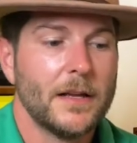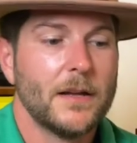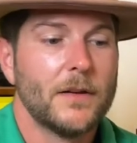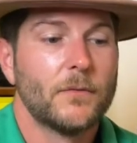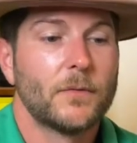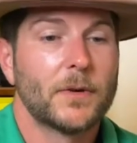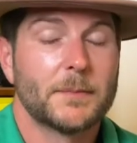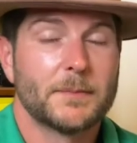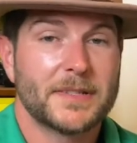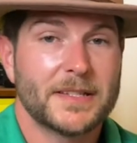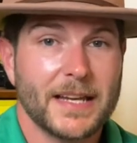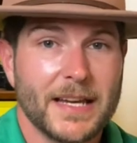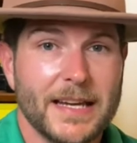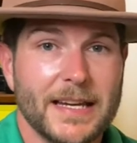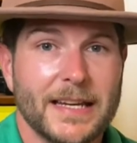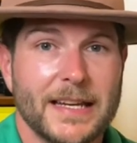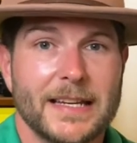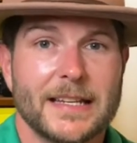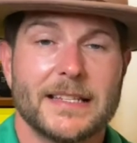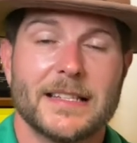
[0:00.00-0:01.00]
What I'm
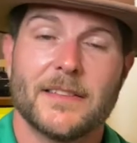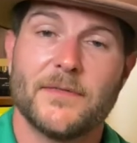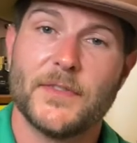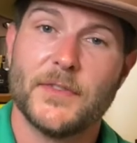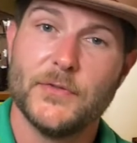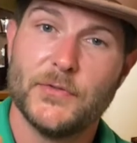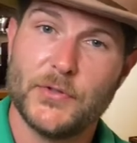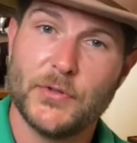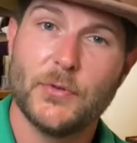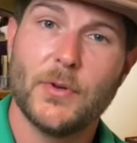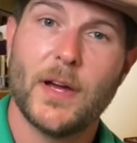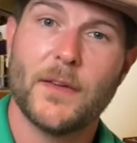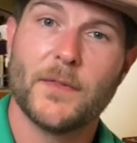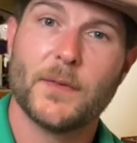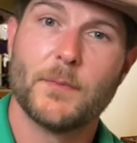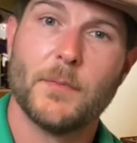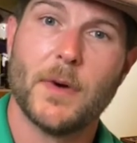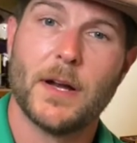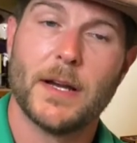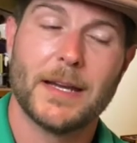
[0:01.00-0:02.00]
saying is if you do have
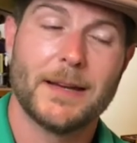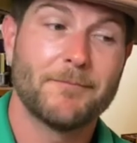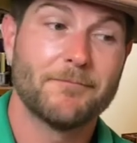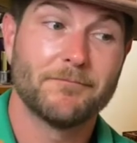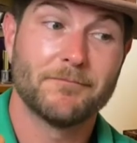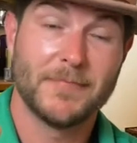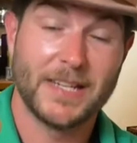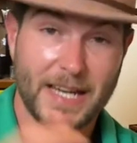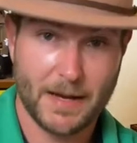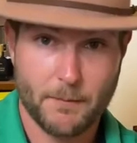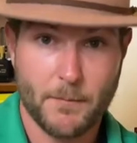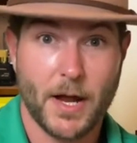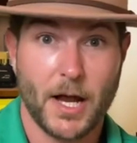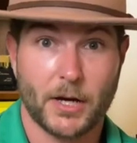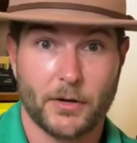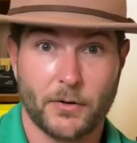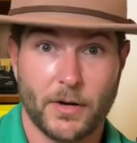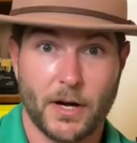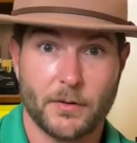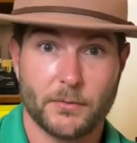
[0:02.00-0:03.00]
the money, get
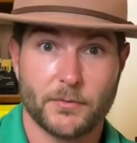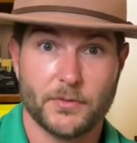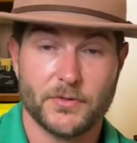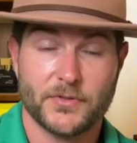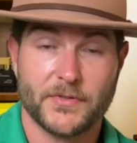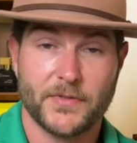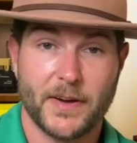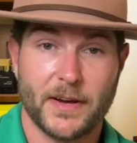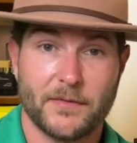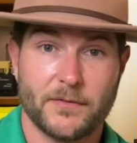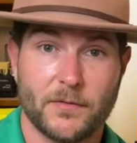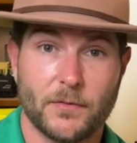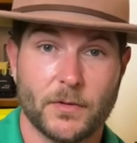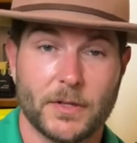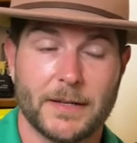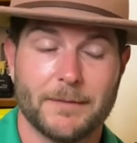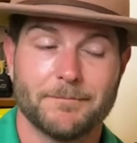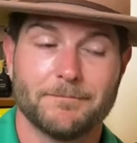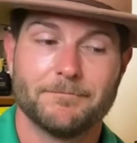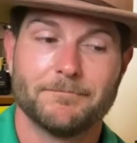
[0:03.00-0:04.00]
Baccarat Rouge
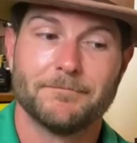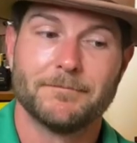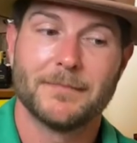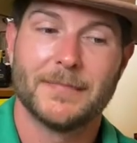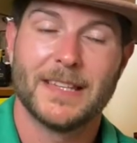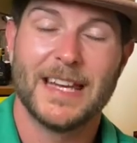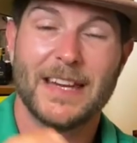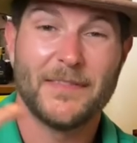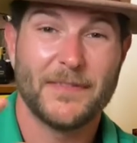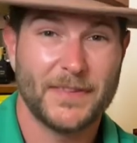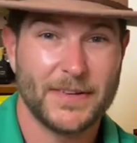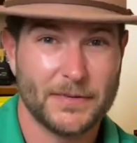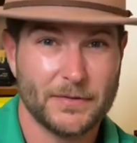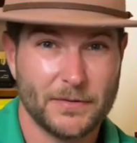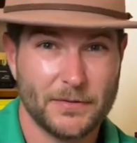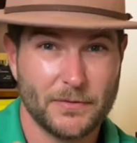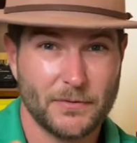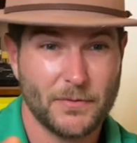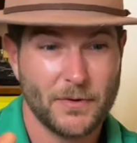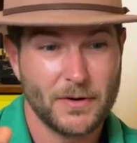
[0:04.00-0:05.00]
540. If
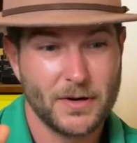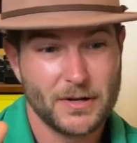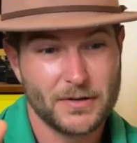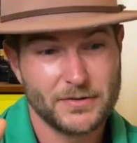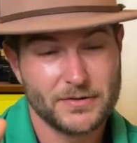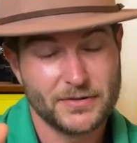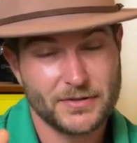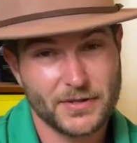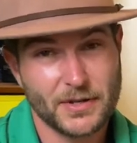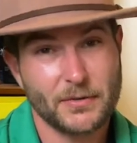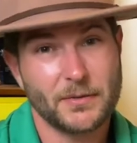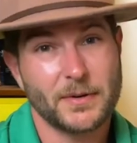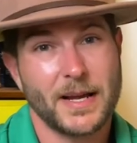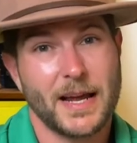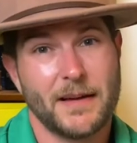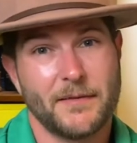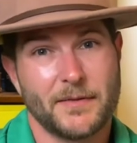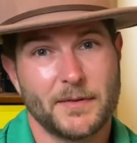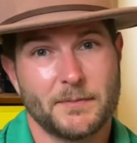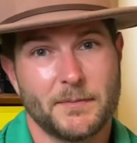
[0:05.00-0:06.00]
you don't
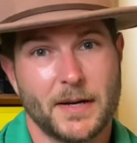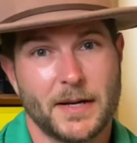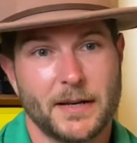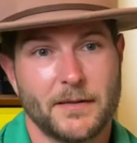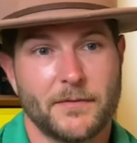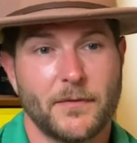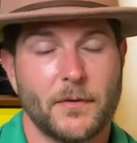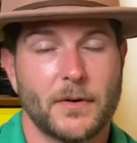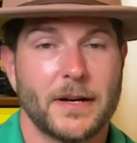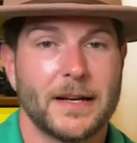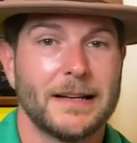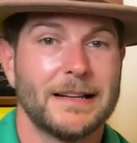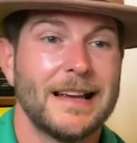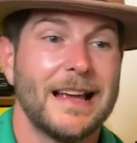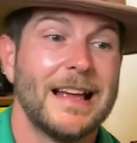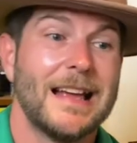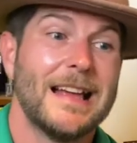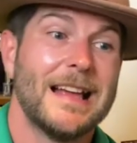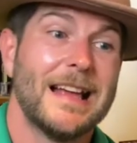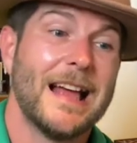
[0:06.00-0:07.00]
have the money for it,
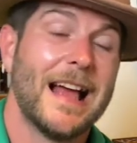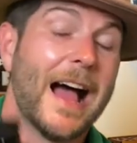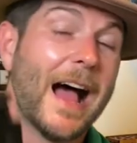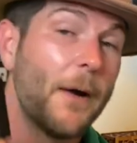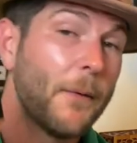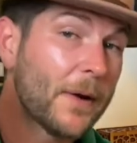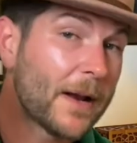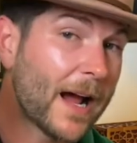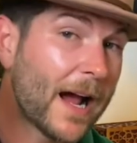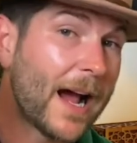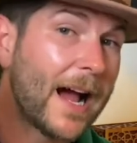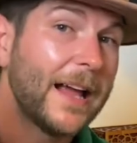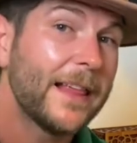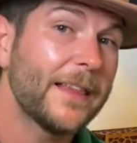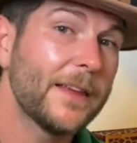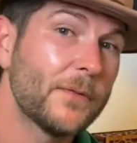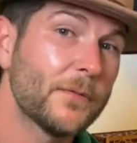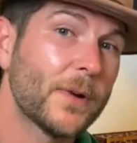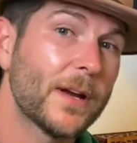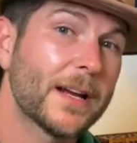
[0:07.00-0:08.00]
I would
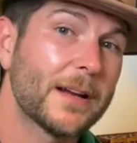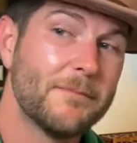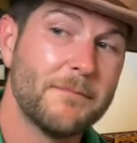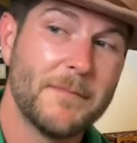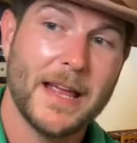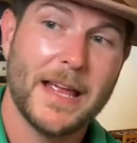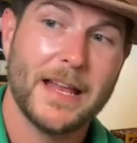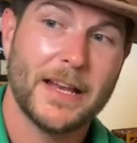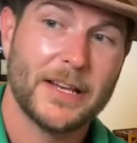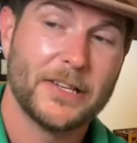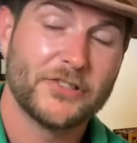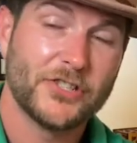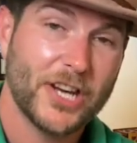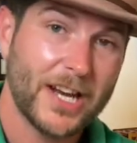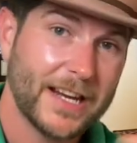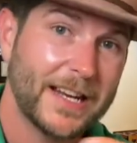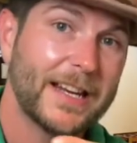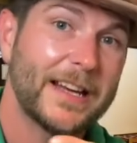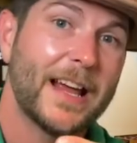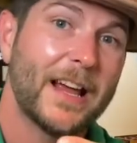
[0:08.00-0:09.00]
highly recommend
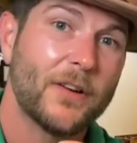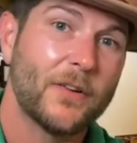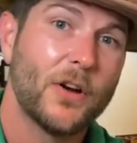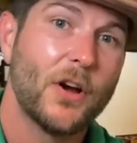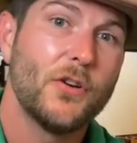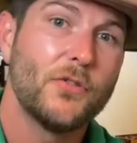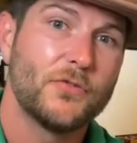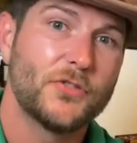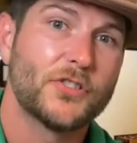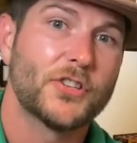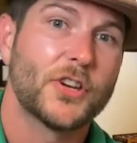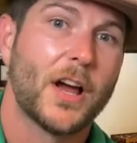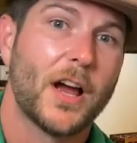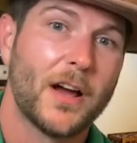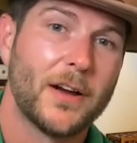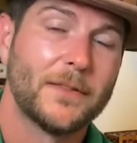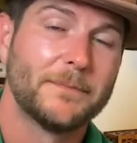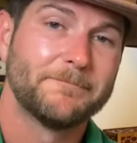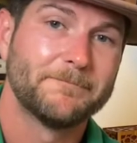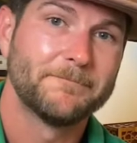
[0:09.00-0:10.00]
checking out Oakcha.